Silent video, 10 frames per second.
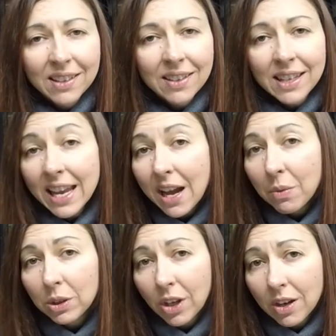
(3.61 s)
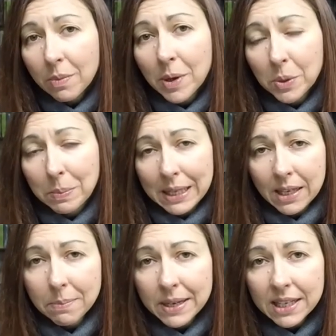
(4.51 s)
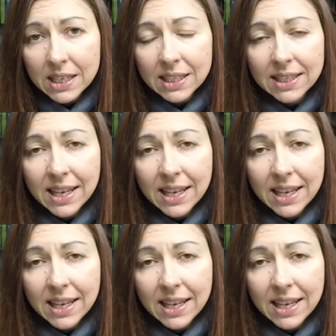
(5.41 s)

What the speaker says: Today I will talk about mealy bugs